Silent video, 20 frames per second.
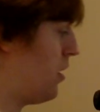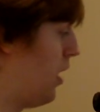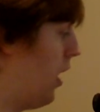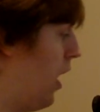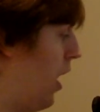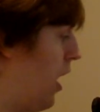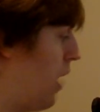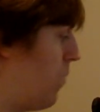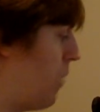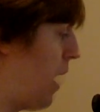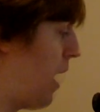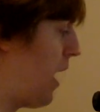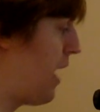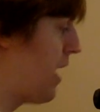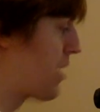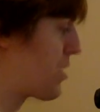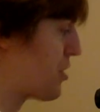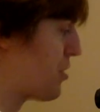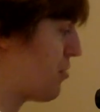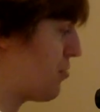I
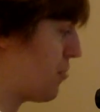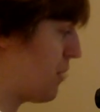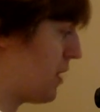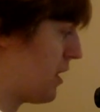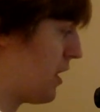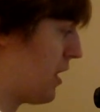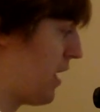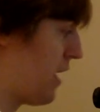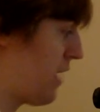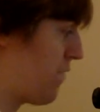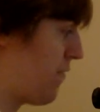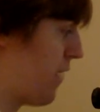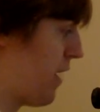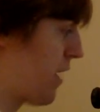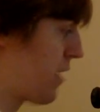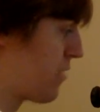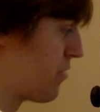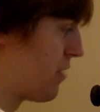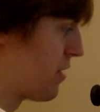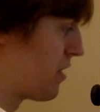actually really like
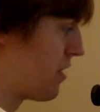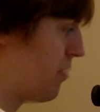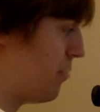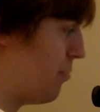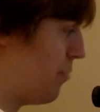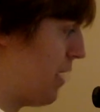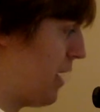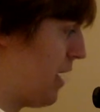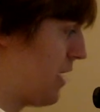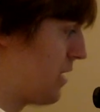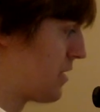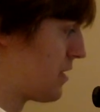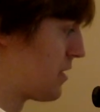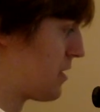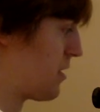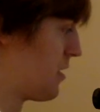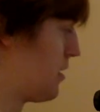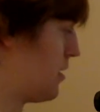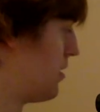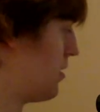factoring the
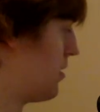best.